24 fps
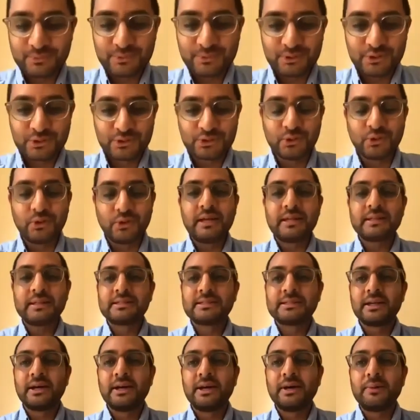Sure. It's
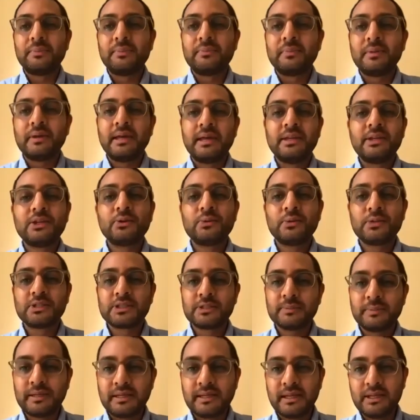Hinduism
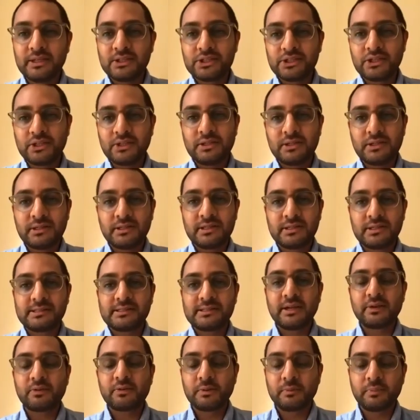and Nature,
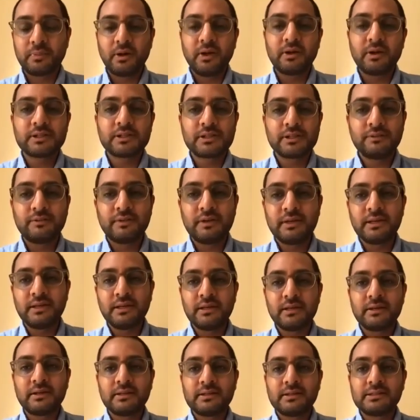Sacred Plants of
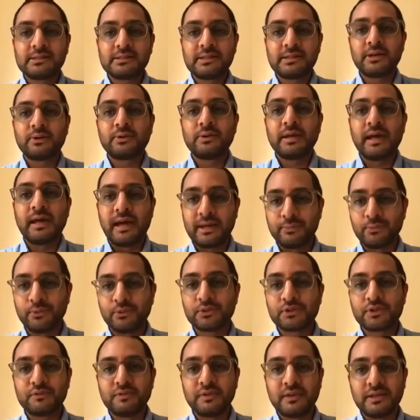India, Sacred
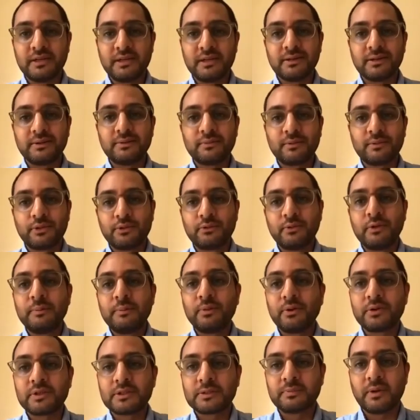Animals of India. 3
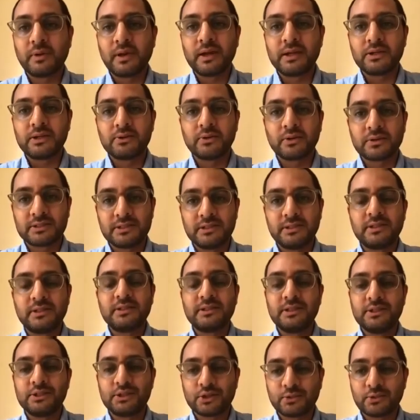books by Dr.
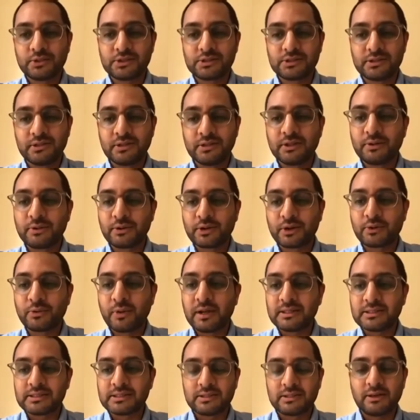Nandita Krishna, they're a
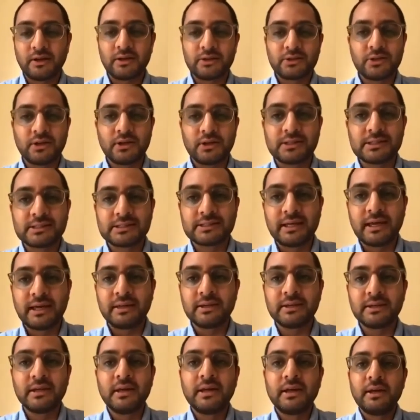great start to understand
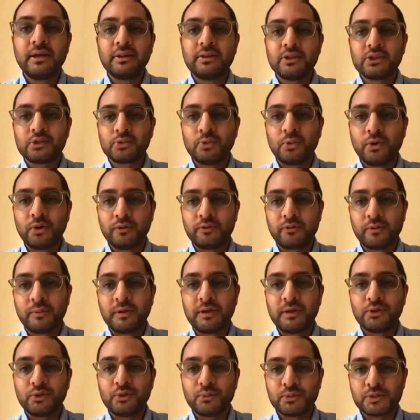this world from a
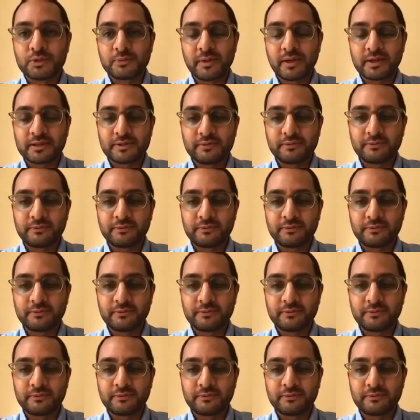Hindu perspective.